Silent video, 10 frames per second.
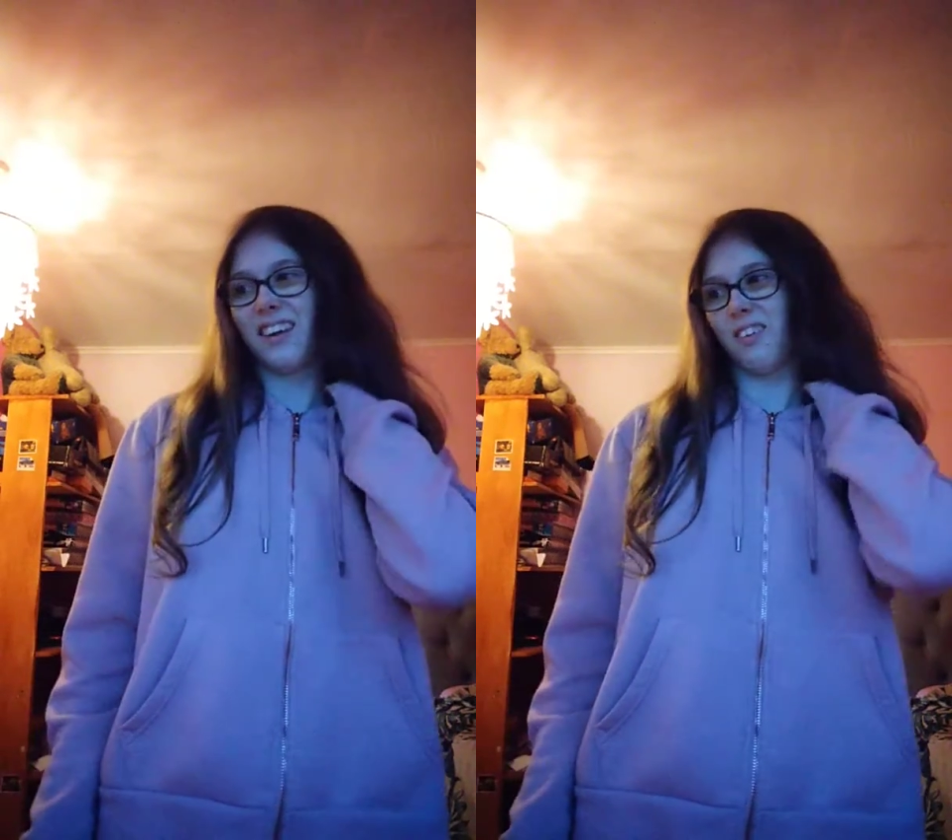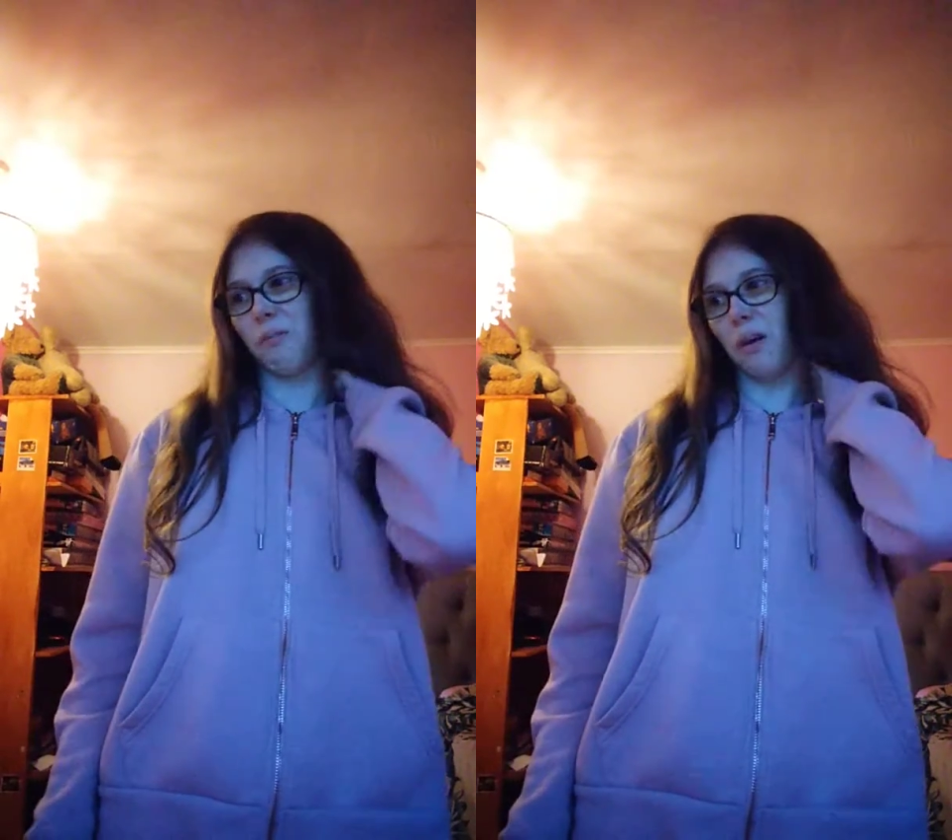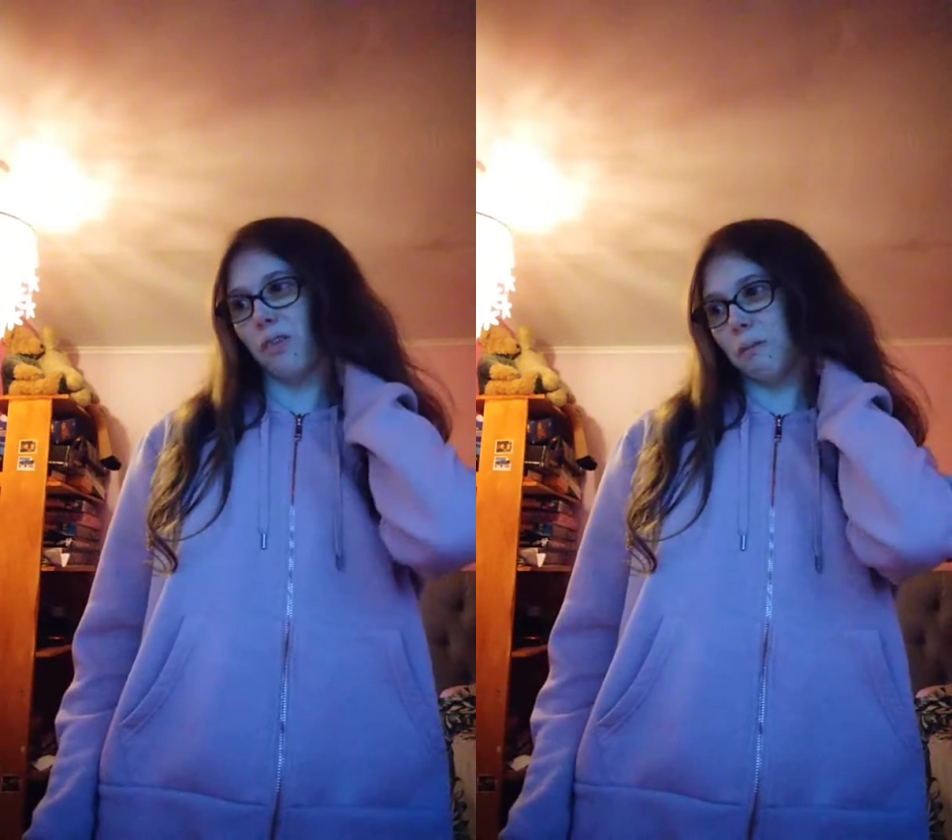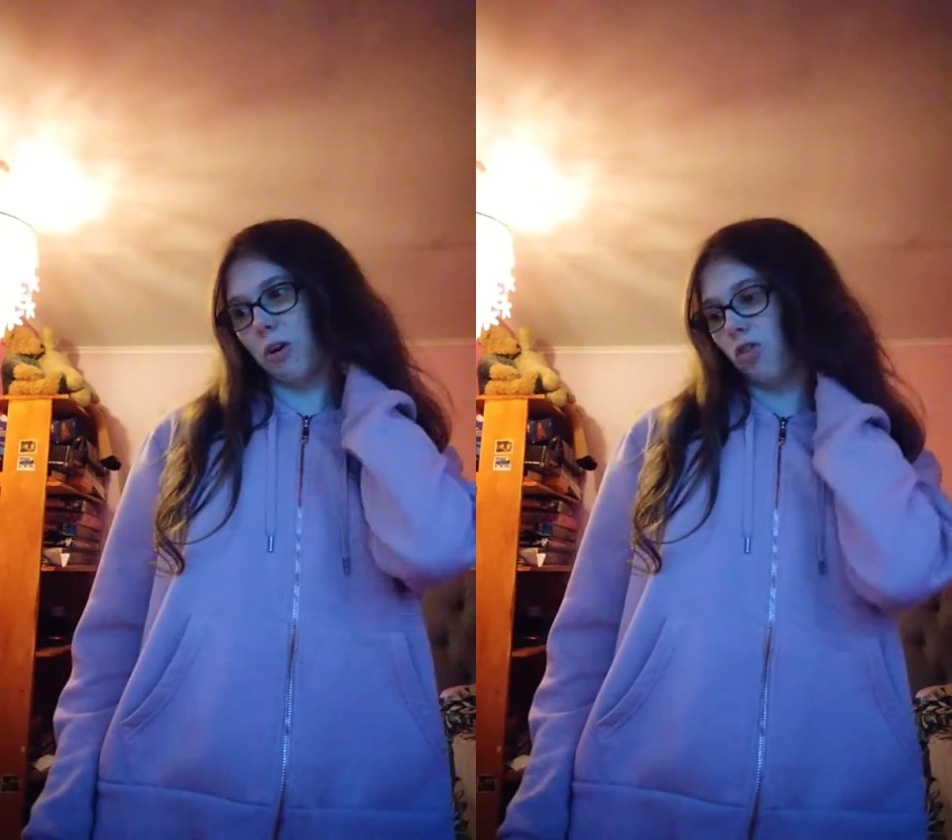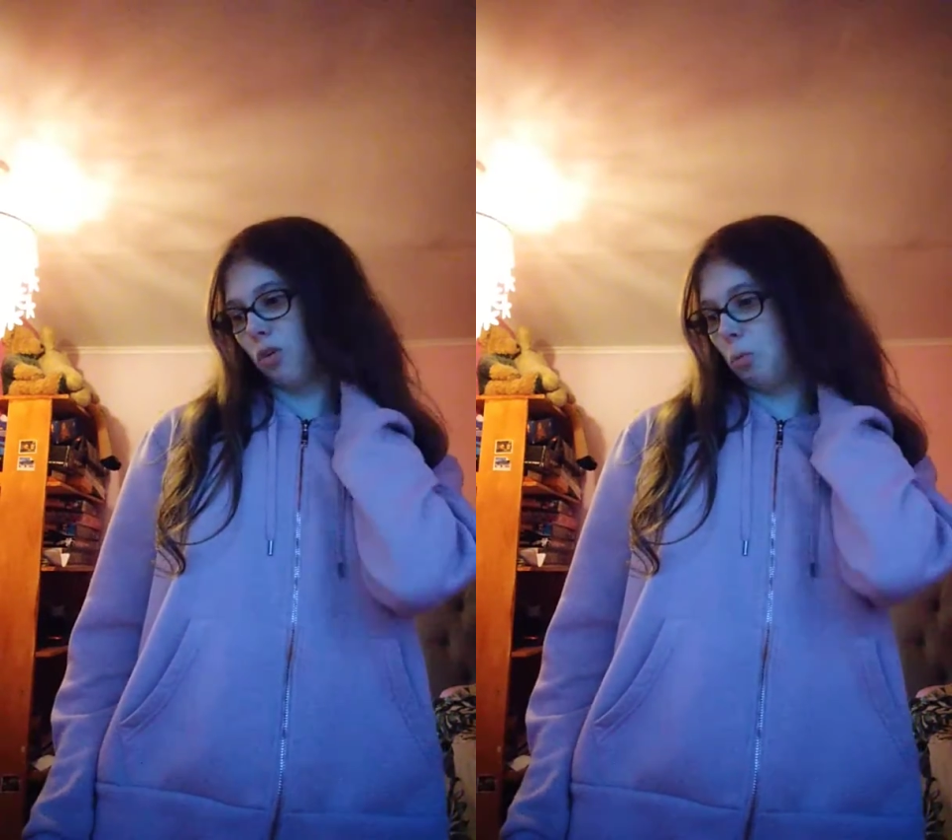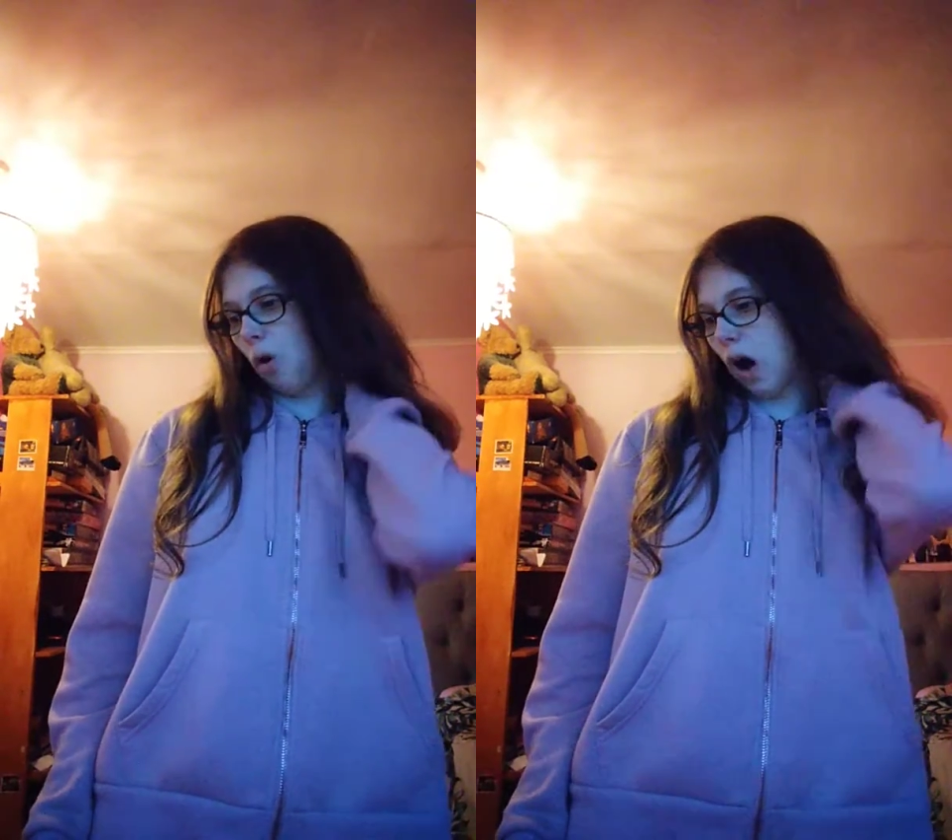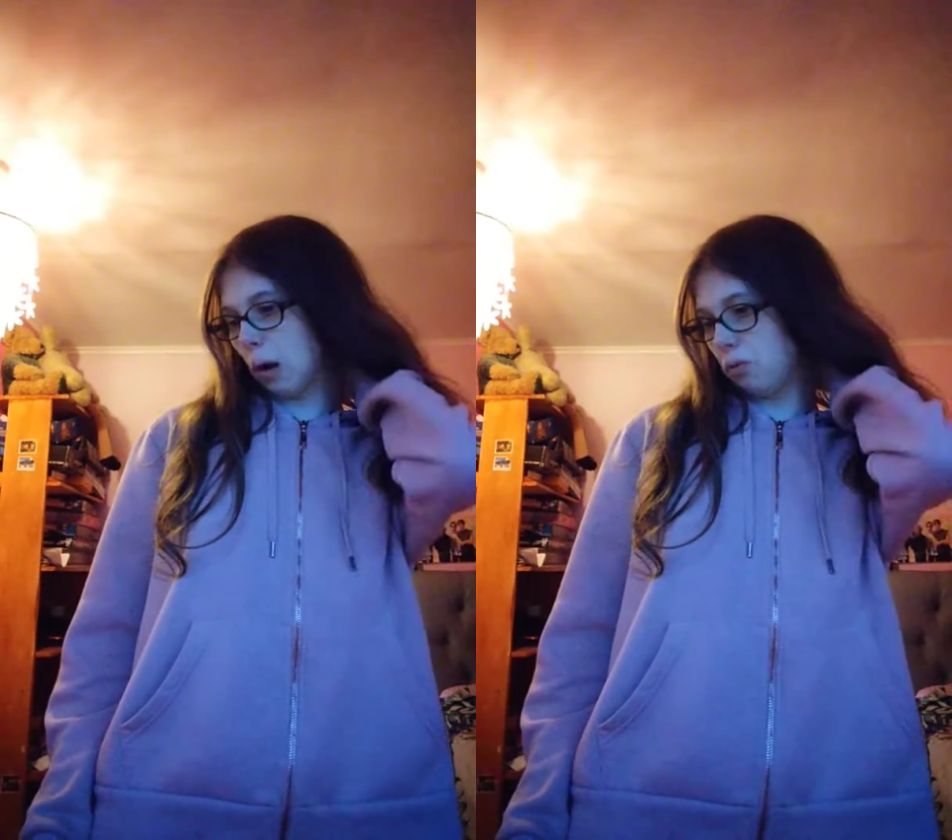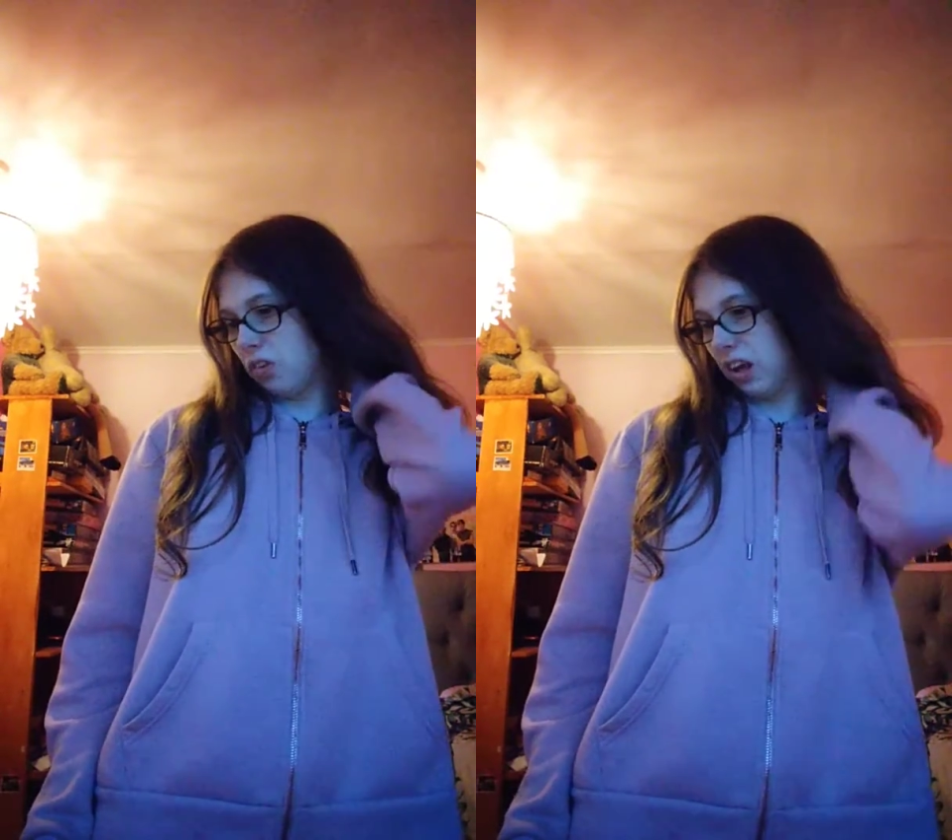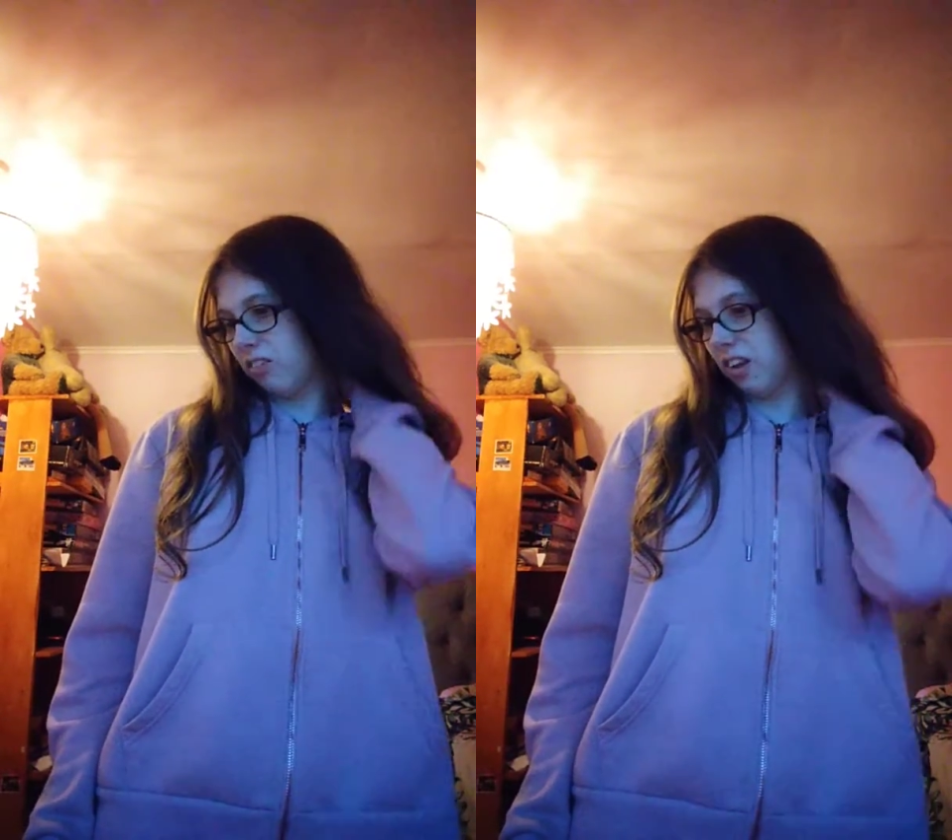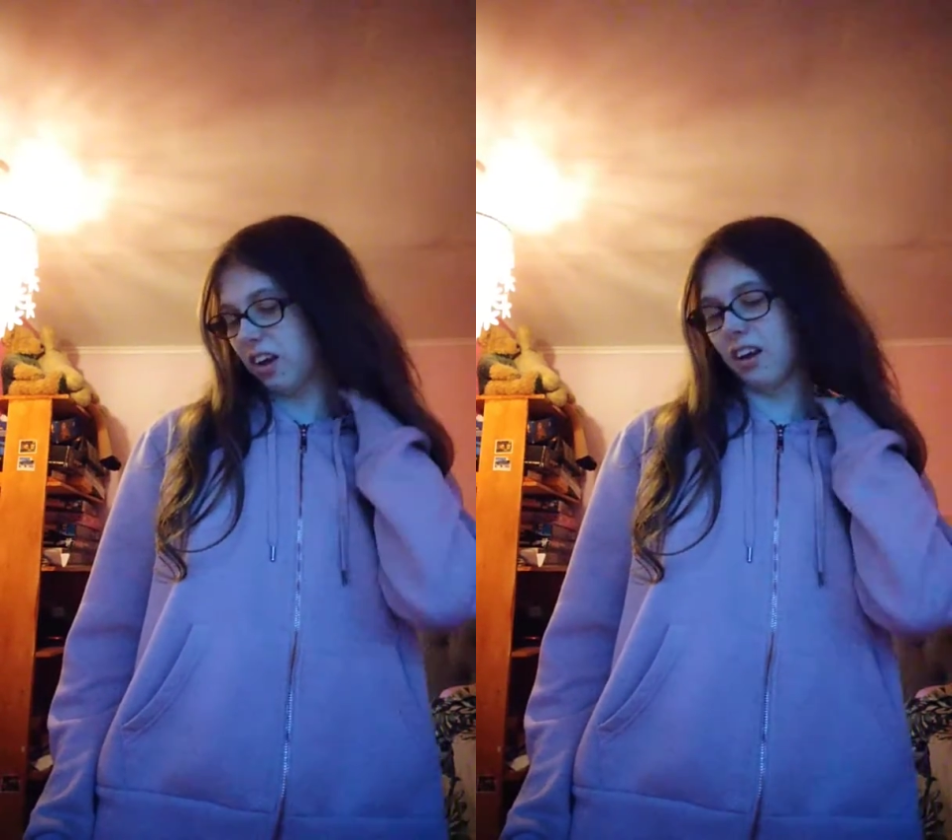Sometimes I mentioned what I was
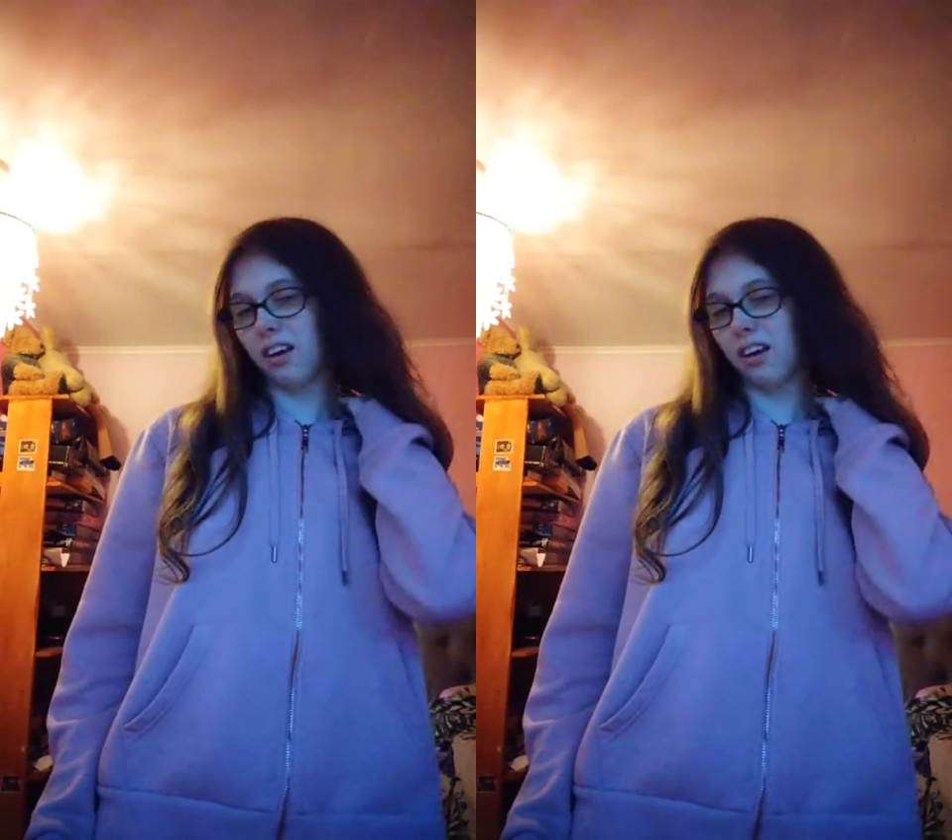eating.